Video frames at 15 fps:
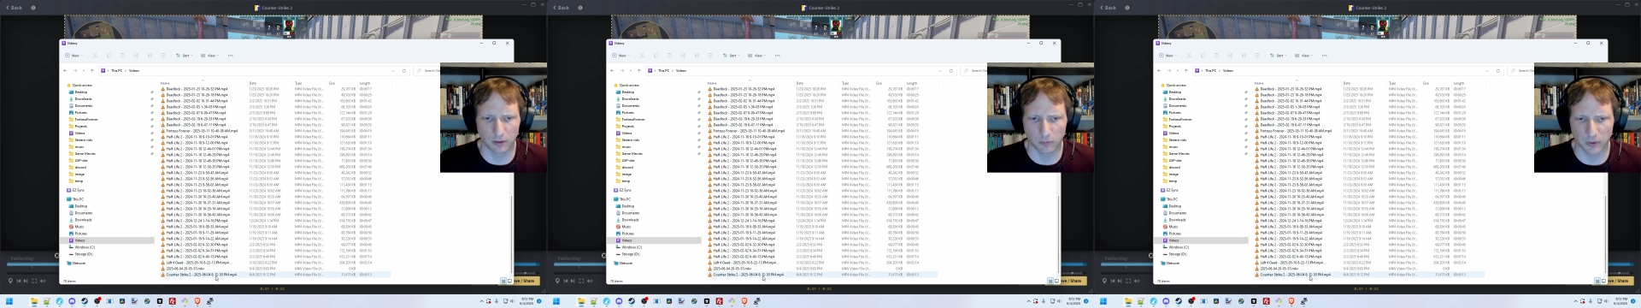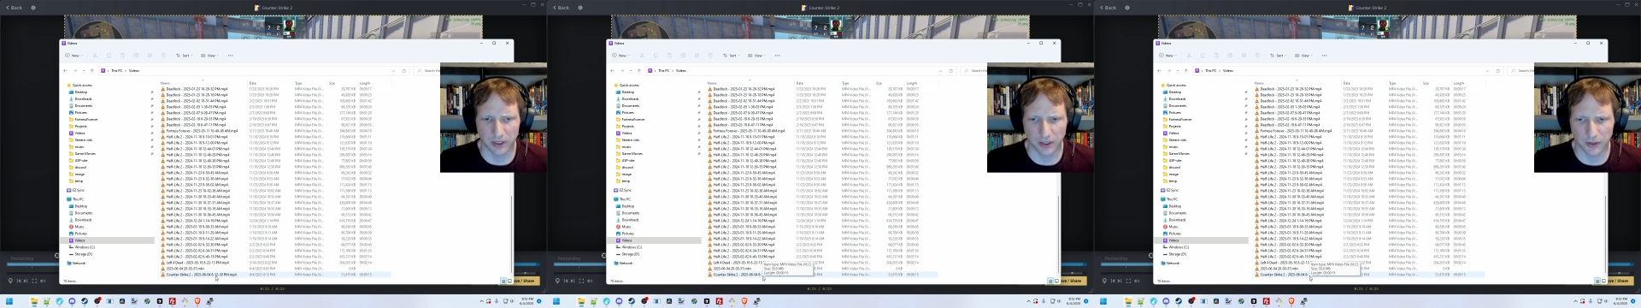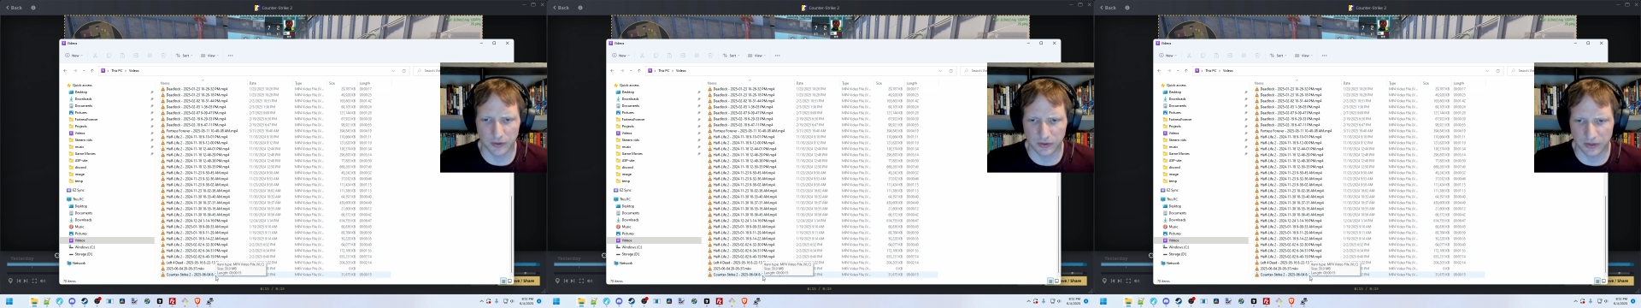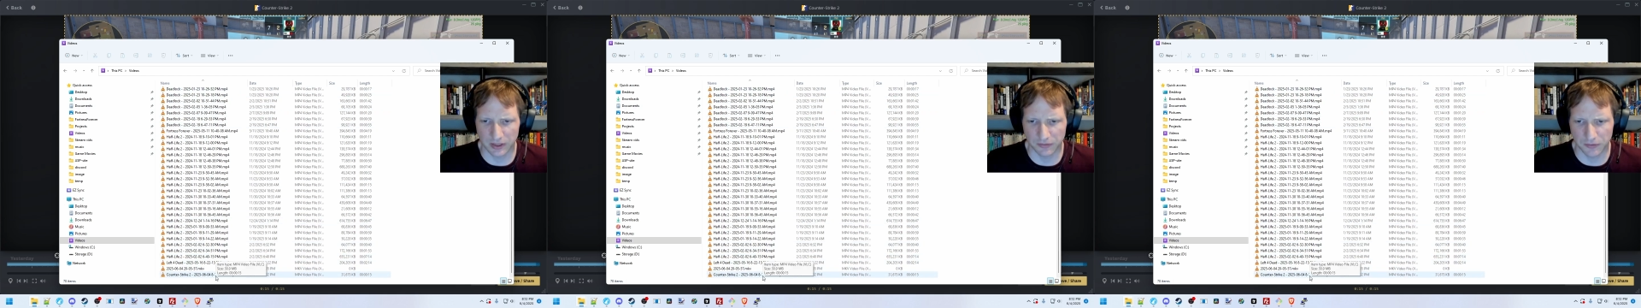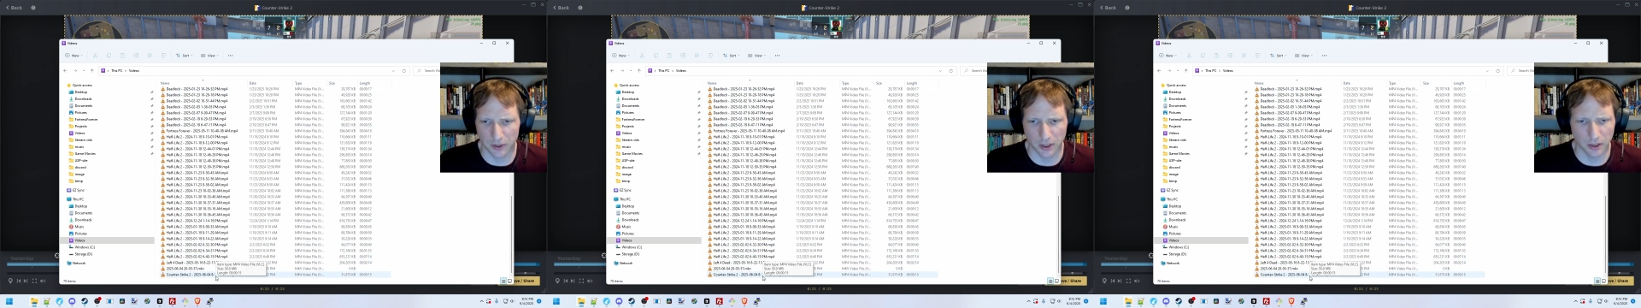Windows
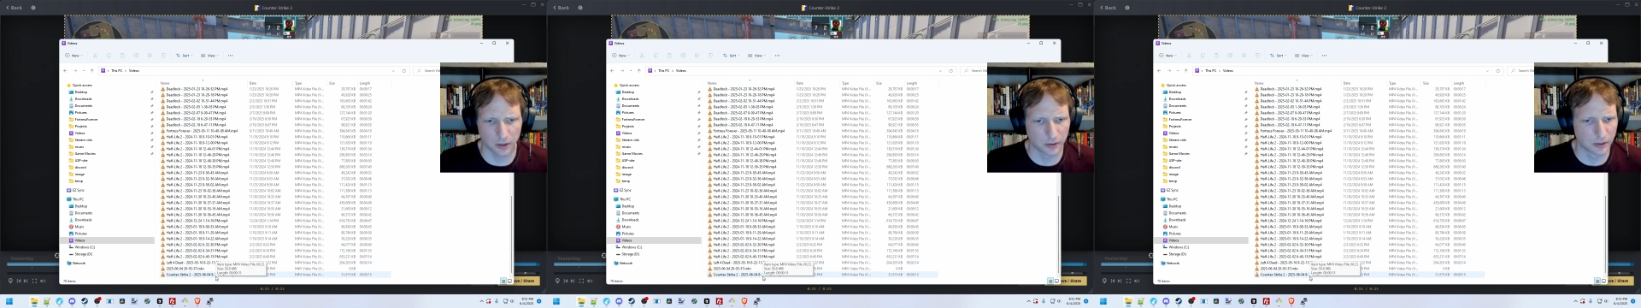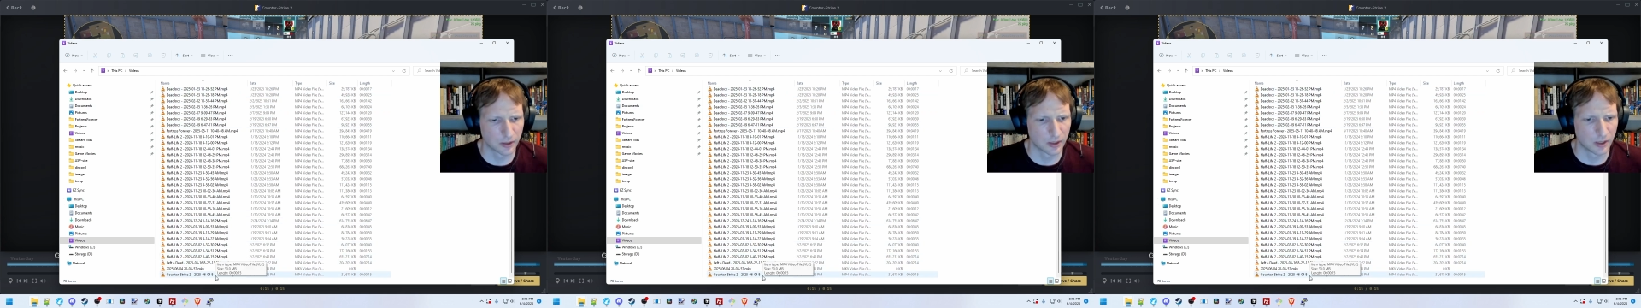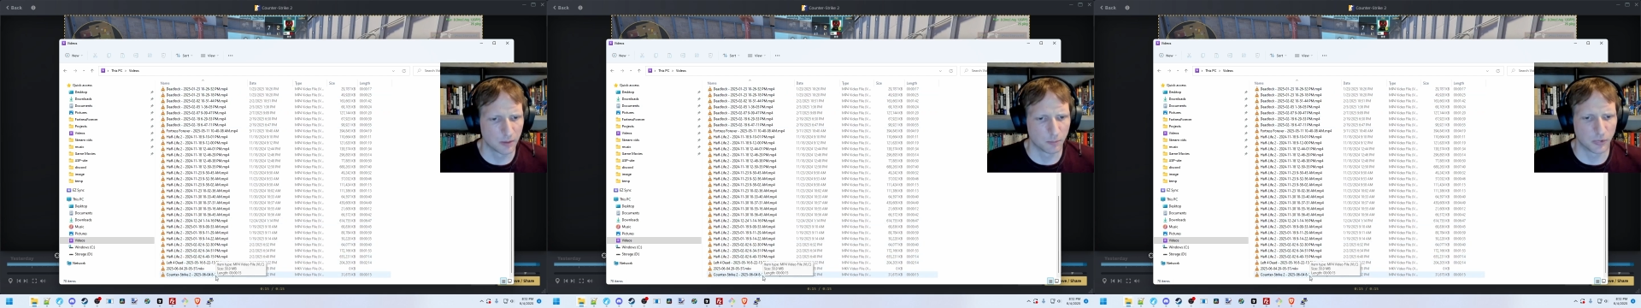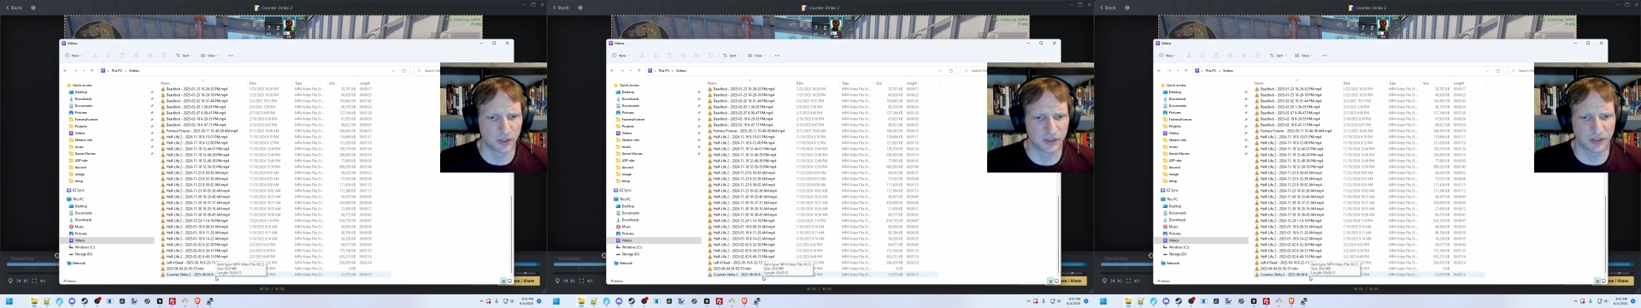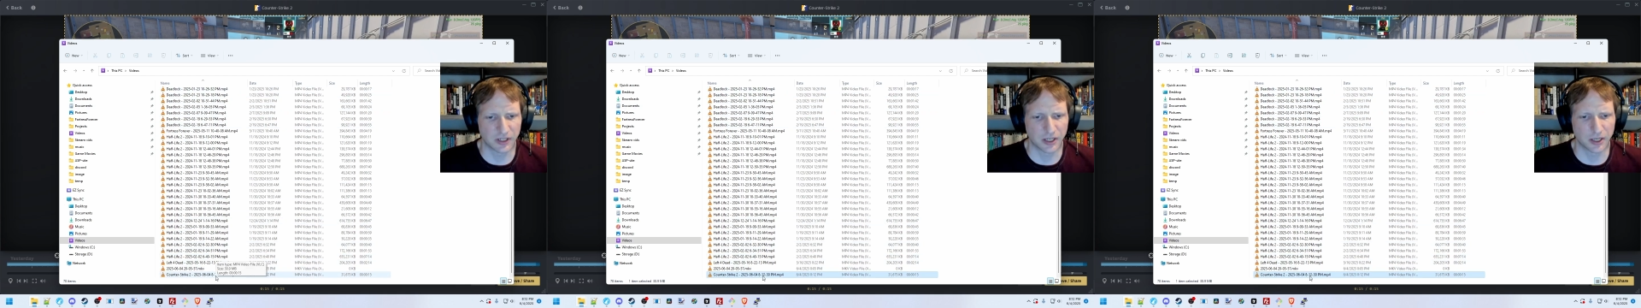default,
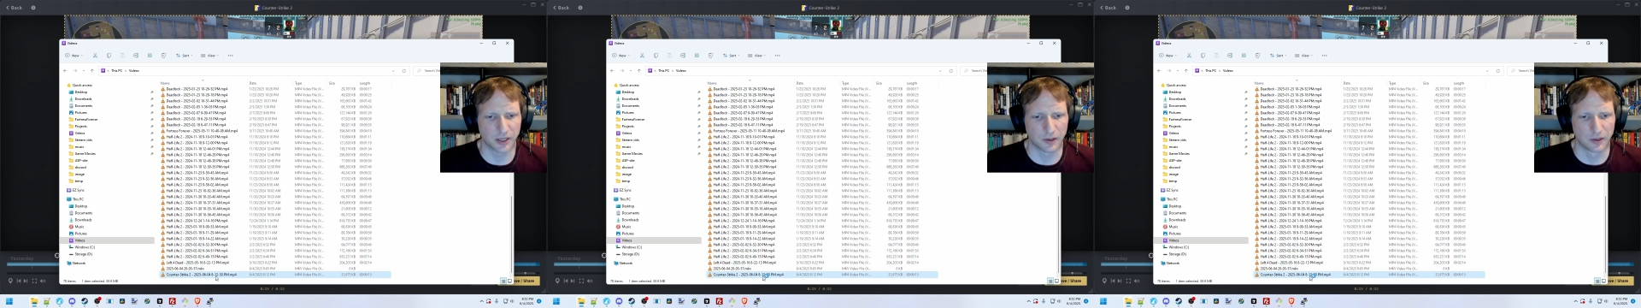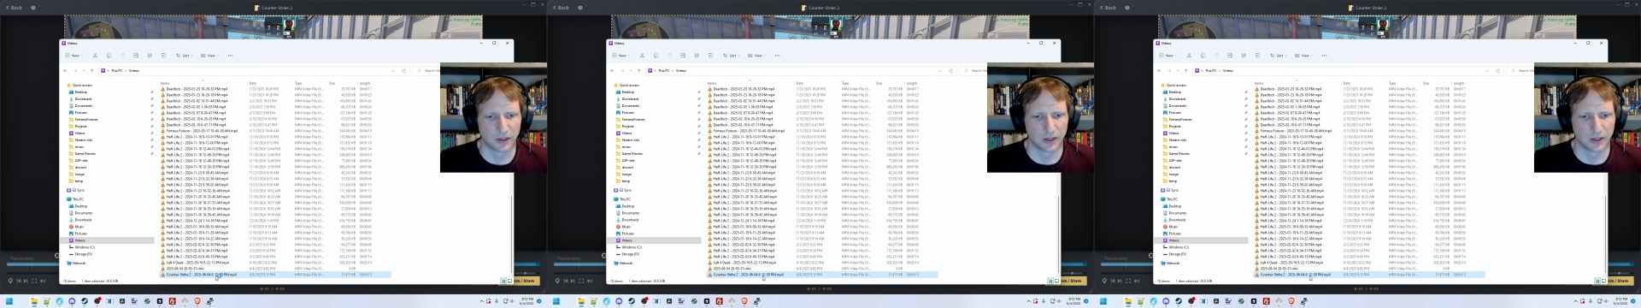puts it here,